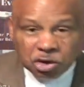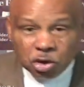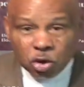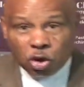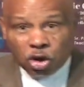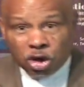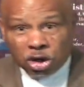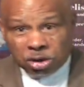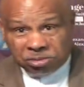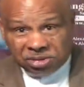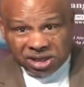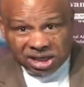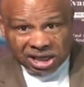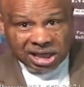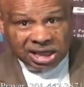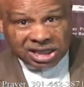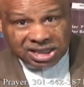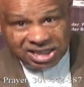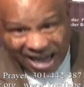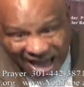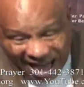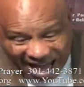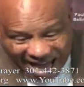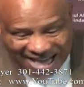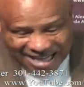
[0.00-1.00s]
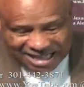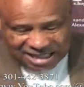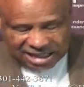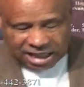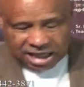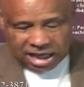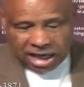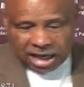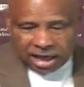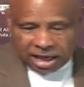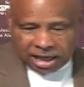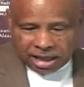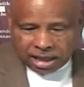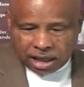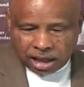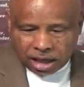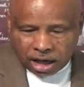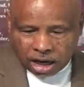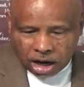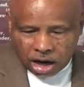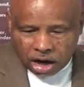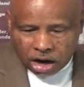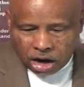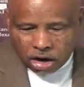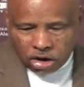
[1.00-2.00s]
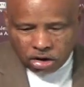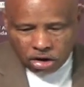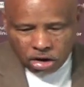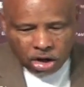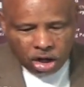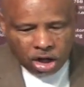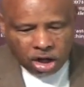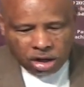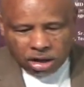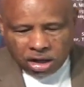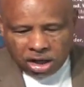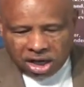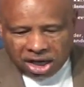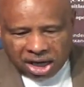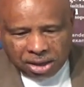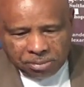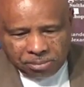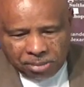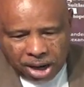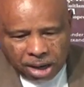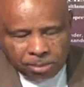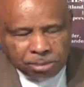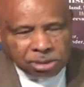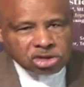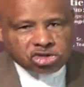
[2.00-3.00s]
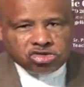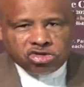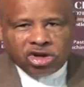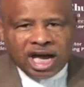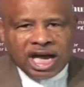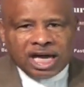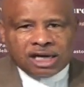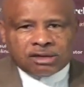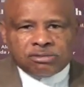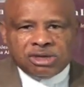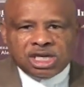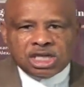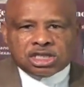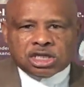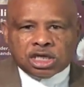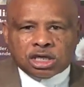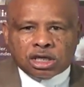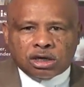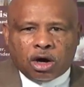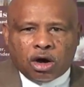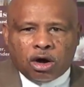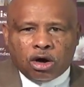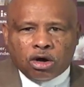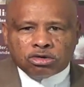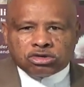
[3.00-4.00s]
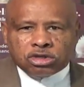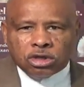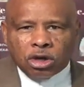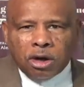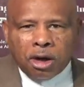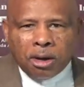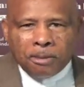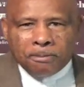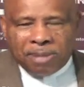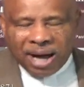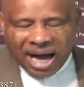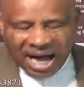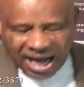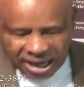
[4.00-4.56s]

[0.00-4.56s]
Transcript: want to be exact. Hello. And mama dragged me to the altar by